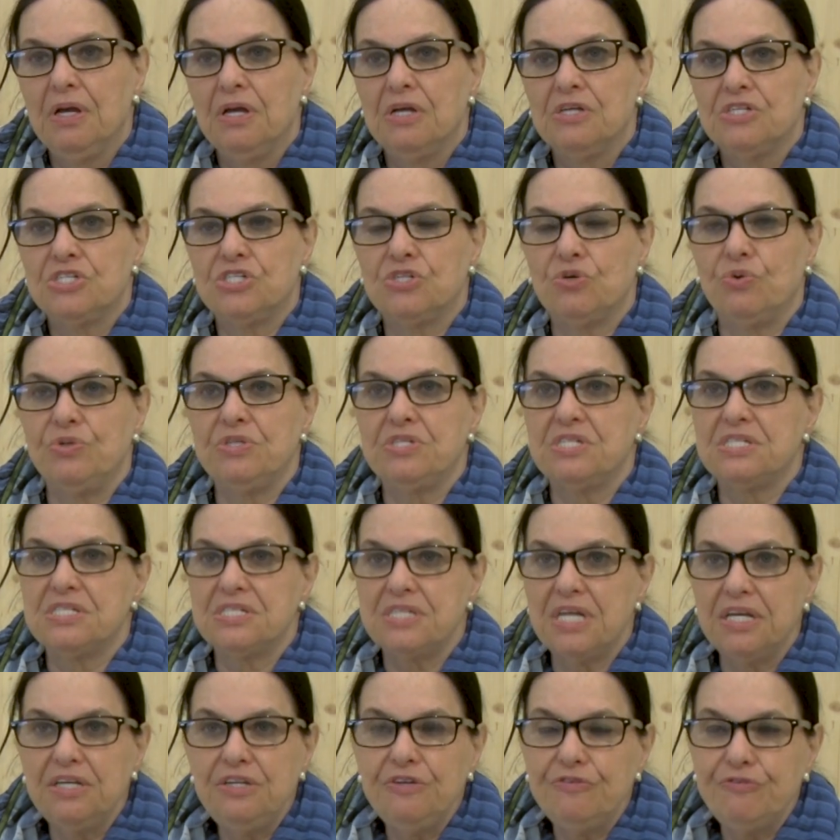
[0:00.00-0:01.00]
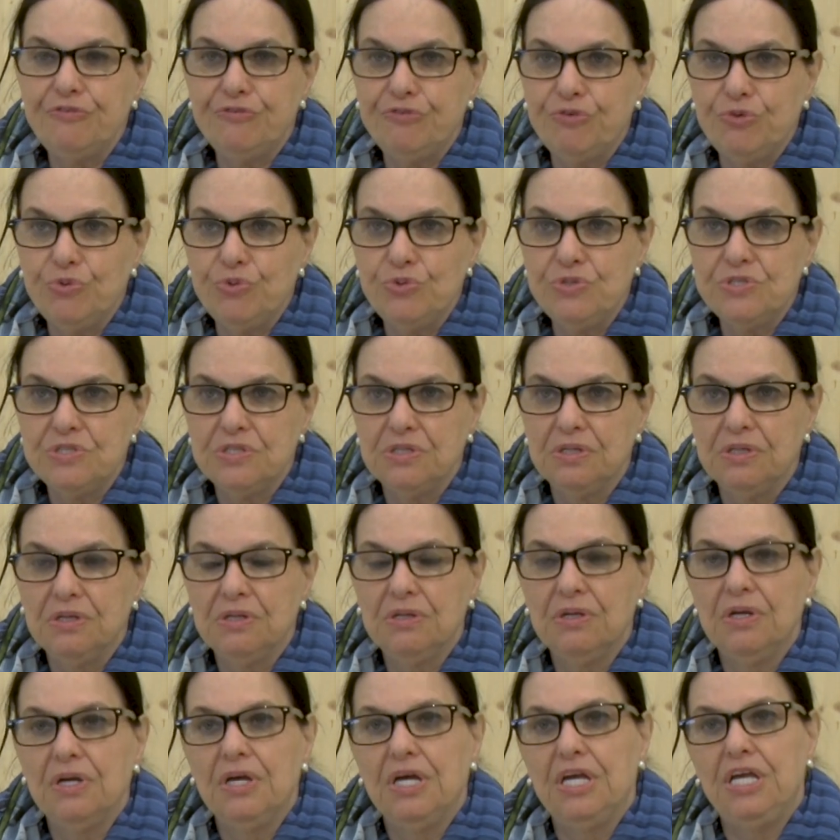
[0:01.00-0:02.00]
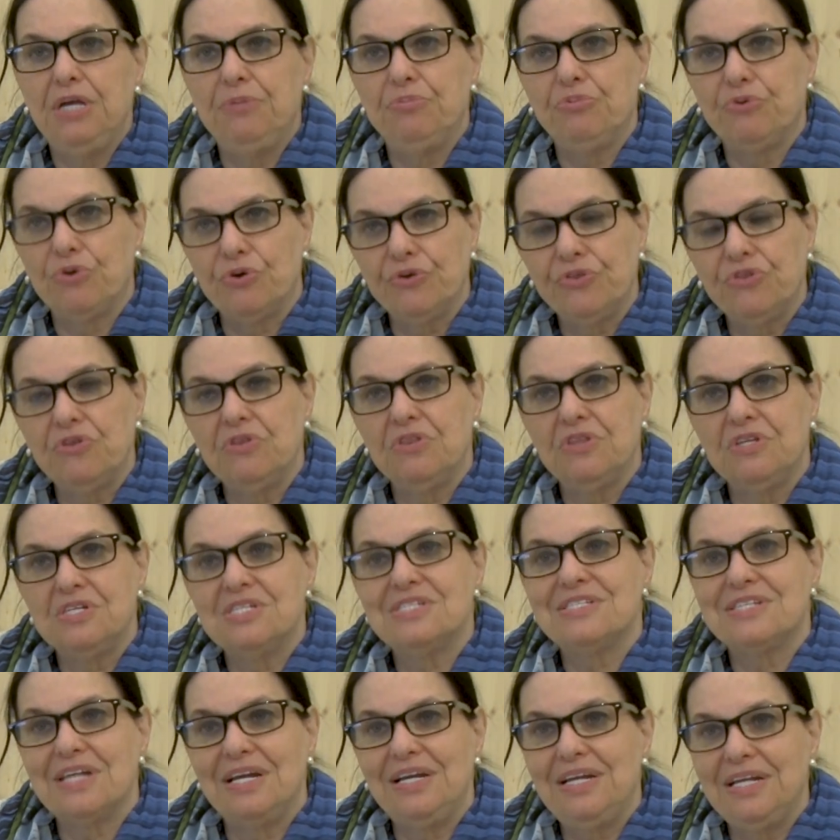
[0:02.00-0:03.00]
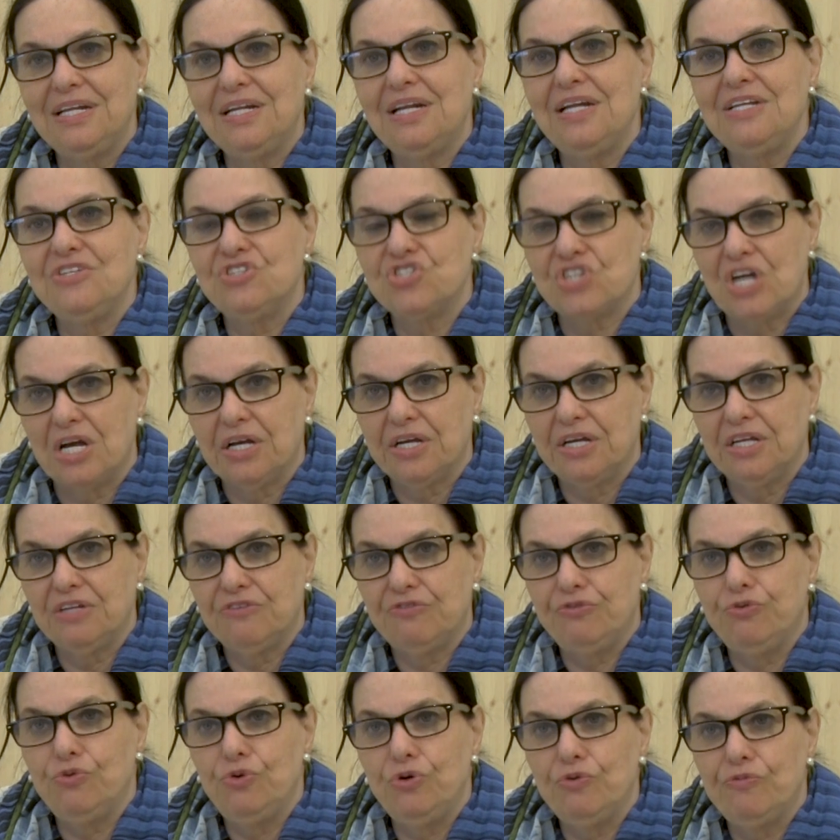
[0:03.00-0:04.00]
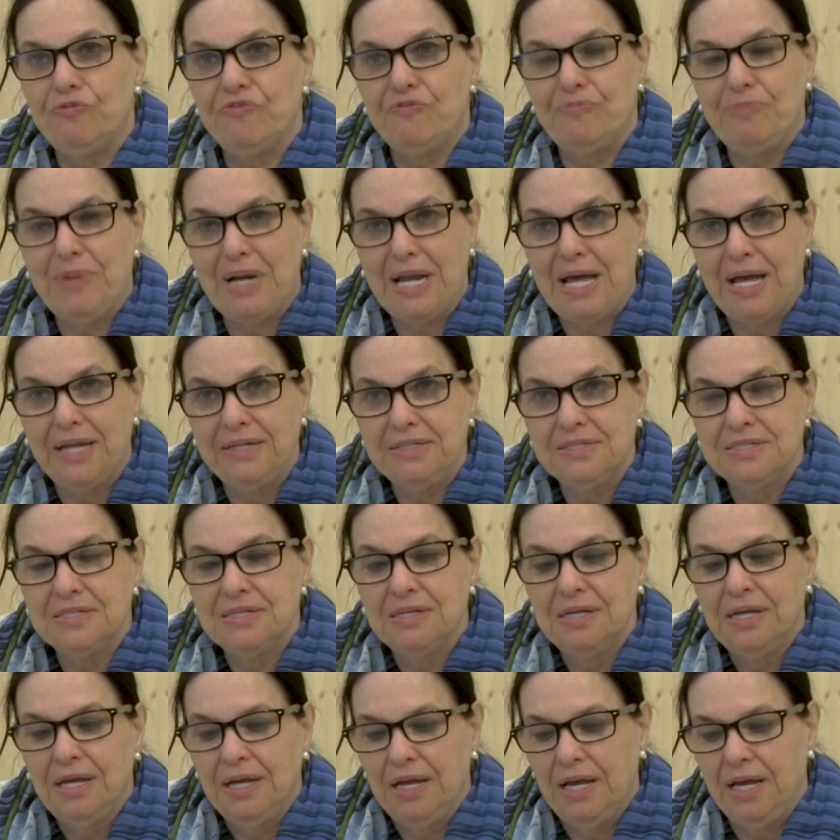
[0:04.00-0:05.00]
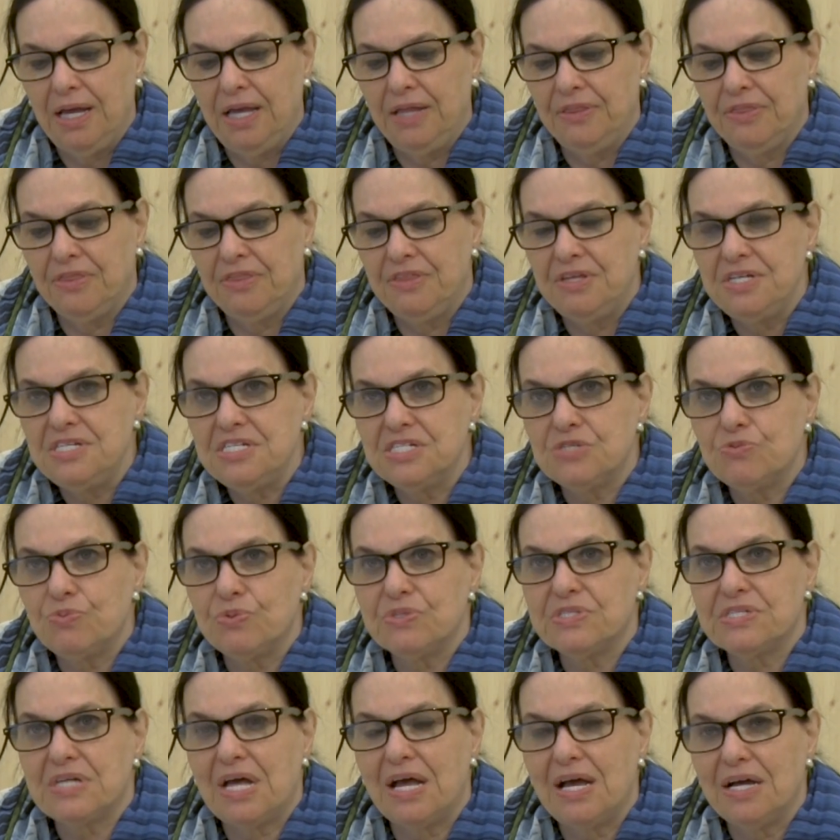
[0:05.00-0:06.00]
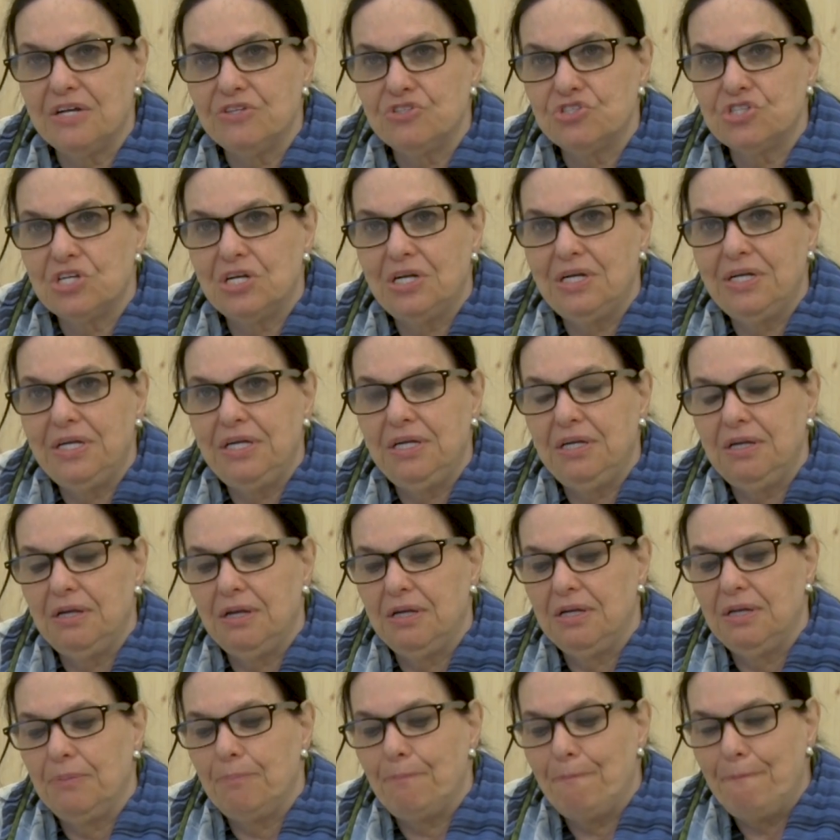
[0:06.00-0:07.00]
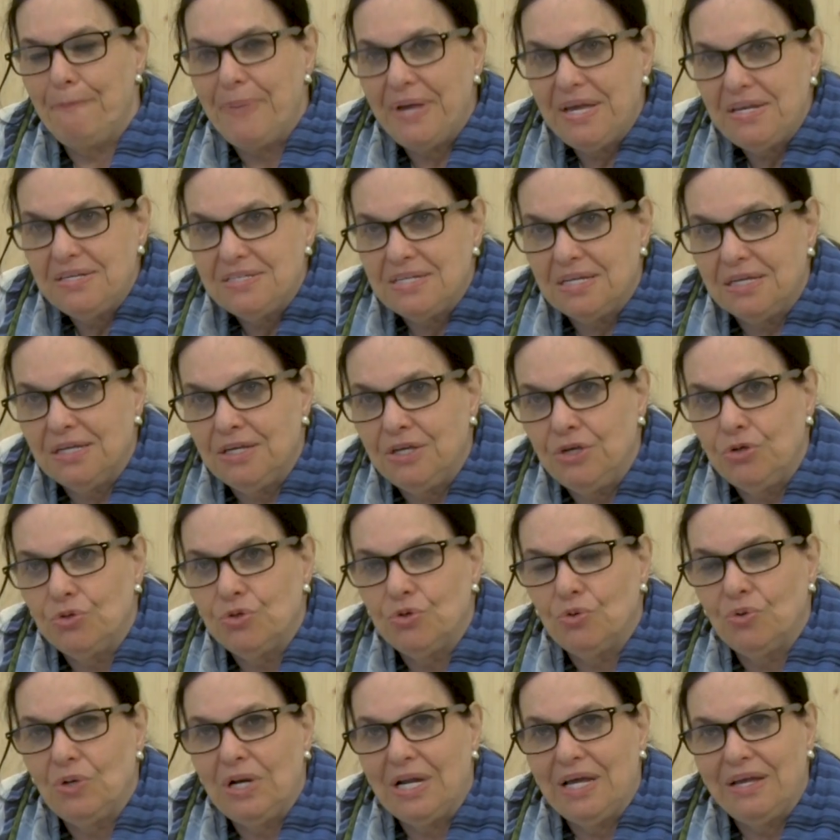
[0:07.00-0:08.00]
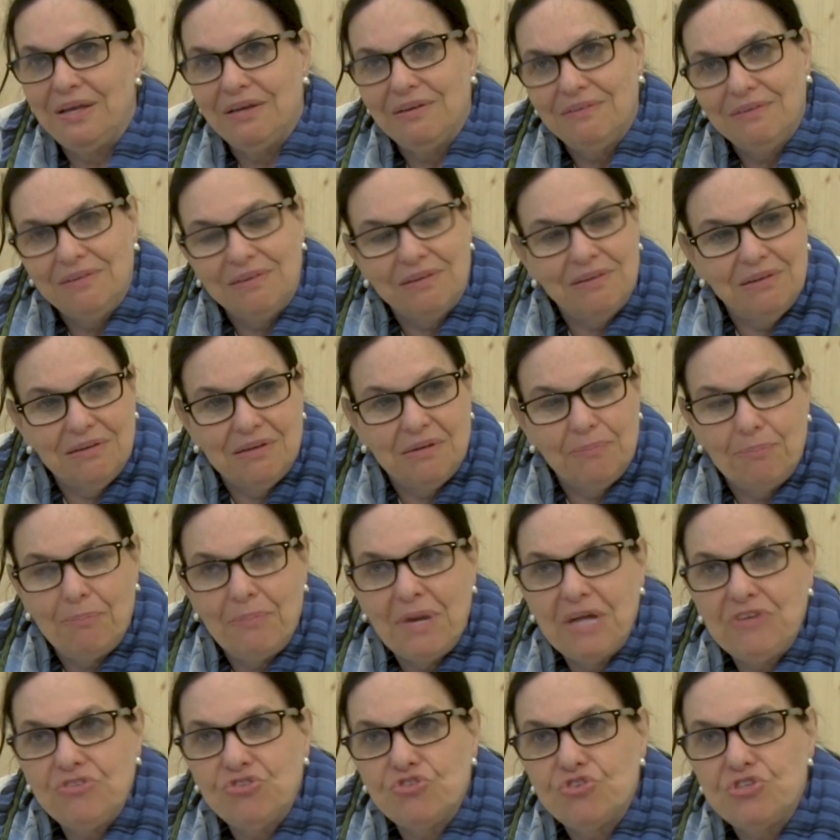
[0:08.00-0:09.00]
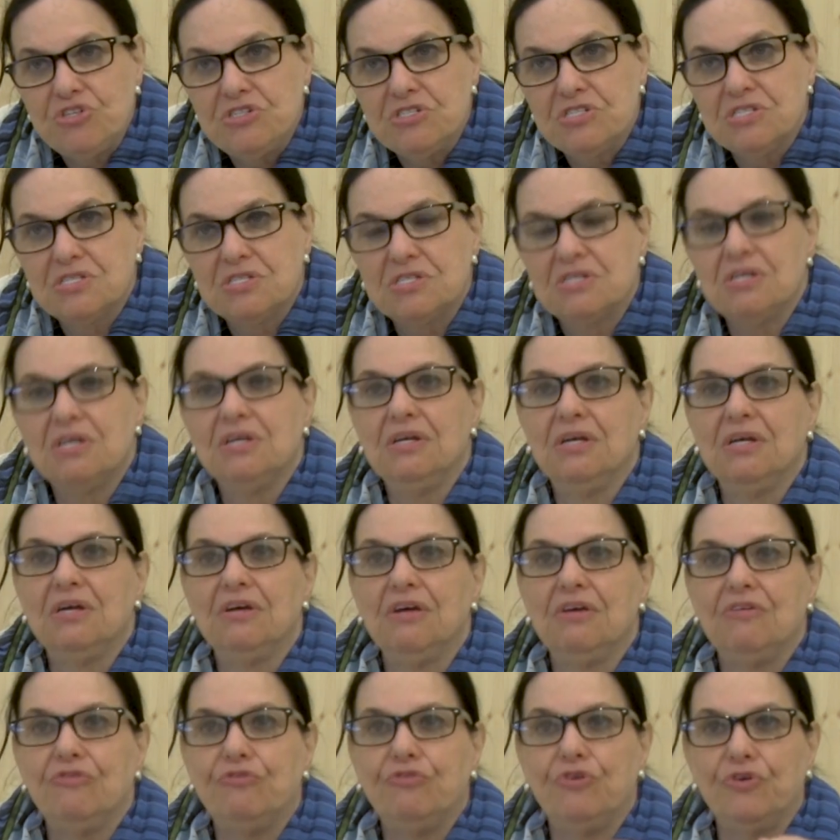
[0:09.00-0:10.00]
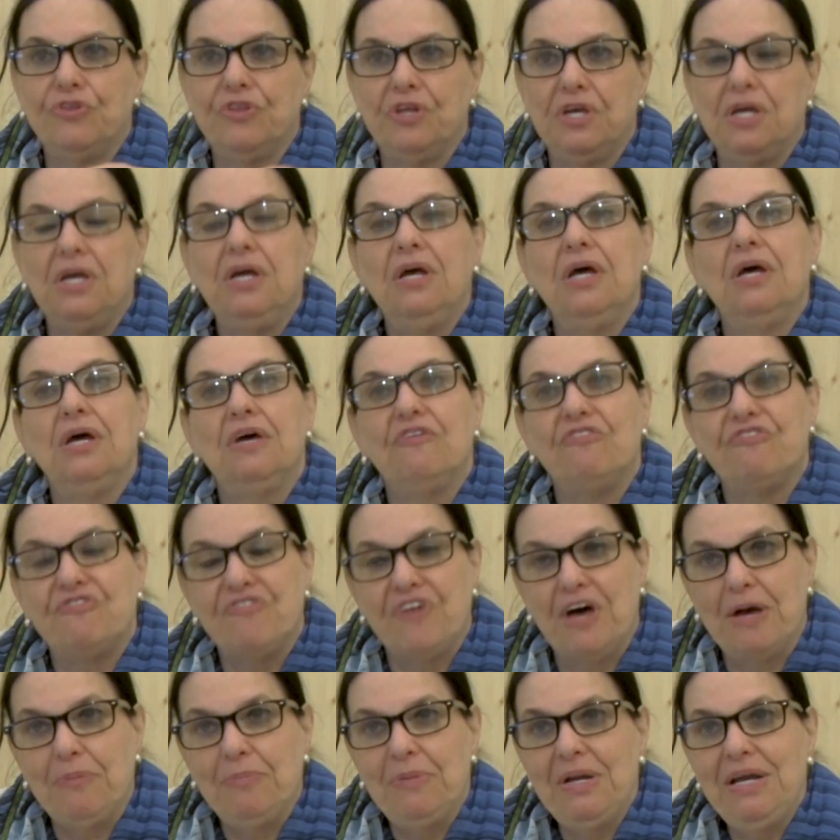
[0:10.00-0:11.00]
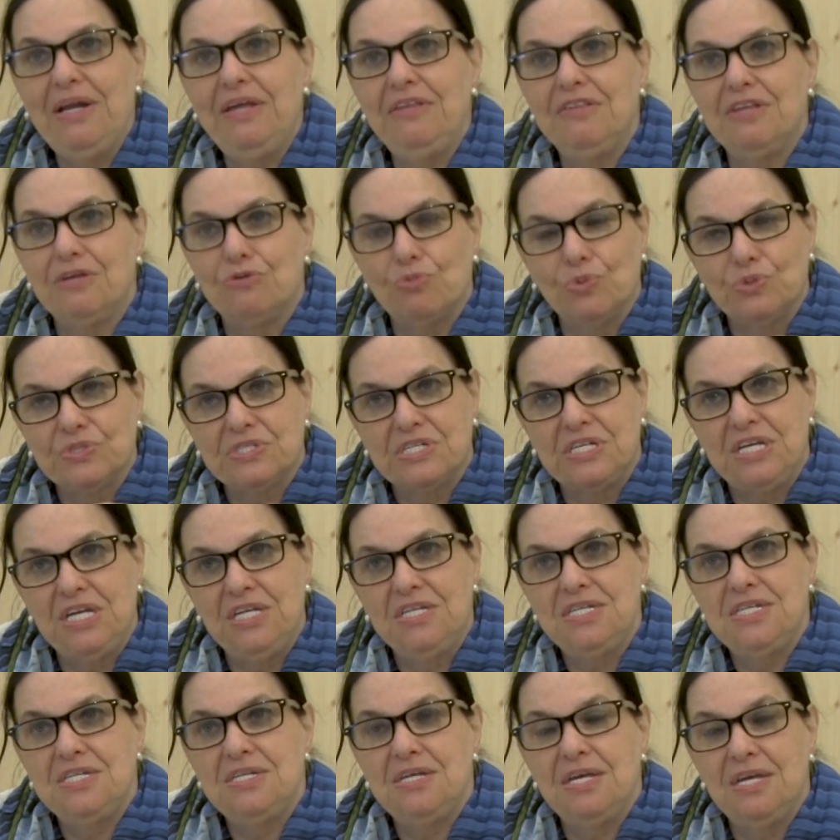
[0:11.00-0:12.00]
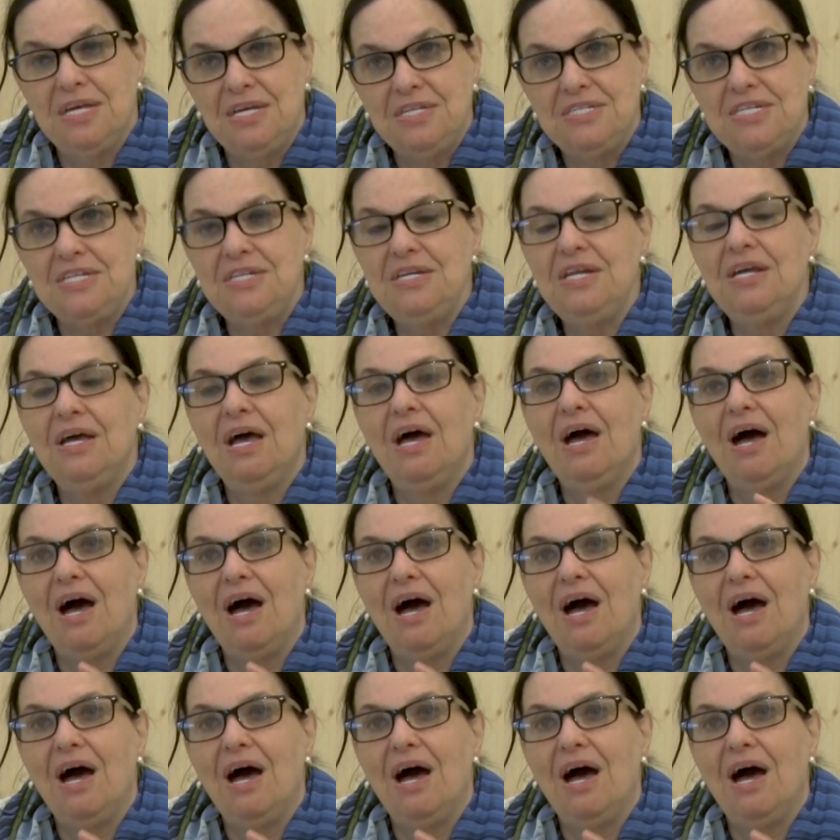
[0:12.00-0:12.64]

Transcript: So instead of food, he brought this little jacket full of blood, and this was actually bedding, like a mattress for the family that was hidden